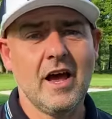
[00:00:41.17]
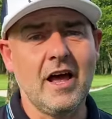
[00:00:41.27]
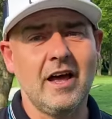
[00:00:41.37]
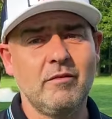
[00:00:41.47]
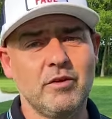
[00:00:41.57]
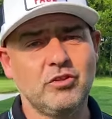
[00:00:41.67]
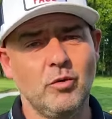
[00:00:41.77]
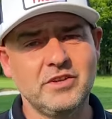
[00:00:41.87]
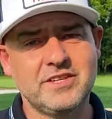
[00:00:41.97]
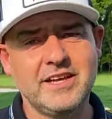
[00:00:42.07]
And we thought
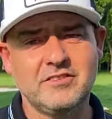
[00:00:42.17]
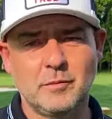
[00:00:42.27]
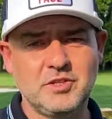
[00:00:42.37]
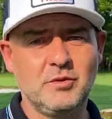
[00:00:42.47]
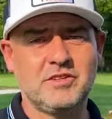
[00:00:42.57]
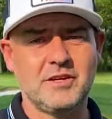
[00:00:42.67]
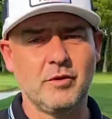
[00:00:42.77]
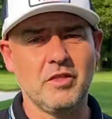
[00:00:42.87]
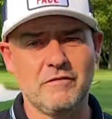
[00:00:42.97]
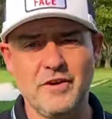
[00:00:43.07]
we'd take this opportunity. We're
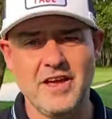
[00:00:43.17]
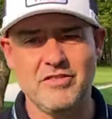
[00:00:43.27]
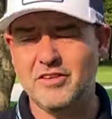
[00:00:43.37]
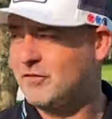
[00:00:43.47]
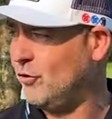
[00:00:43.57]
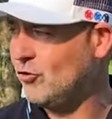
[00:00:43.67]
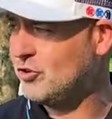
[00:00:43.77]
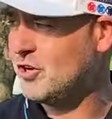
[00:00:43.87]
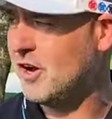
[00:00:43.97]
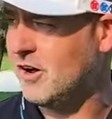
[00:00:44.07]
on the 5th, it's
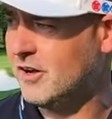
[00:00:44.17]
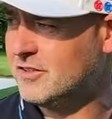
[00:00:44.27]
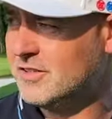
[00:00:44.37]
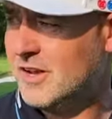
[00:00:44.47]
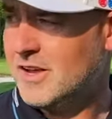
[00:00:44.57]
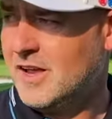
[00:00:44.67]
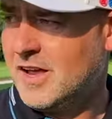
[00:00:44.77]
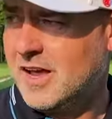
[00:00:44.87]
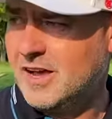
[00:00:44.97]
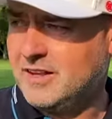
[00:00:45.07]
400 yards,
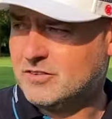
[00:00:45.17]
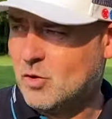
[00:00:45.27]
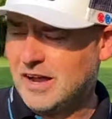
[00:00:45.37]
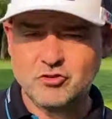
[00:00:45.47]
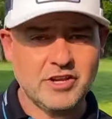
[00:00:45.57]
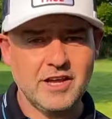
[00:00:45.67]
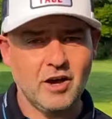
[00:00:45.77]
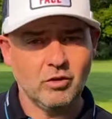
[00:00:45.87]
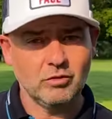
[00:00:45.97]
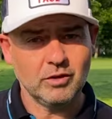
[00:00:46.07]
and it's quite a tricky
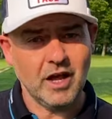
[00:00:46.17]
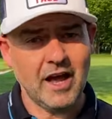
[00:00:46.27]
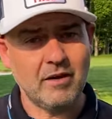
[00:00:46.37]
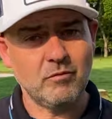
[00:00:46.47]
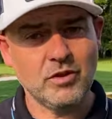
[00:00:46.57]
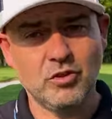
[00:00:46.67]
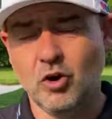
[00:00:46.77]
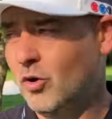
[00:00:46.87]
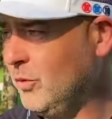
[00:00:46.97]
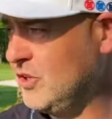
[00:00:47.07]
hole, and we
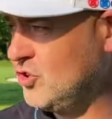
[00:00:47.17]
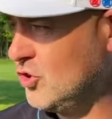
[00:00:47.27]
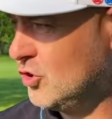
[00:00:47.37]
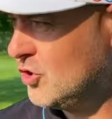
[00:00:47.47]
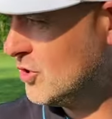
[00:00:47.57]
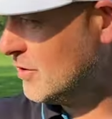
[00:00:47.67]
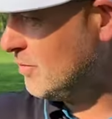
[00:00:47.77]
thought we'd just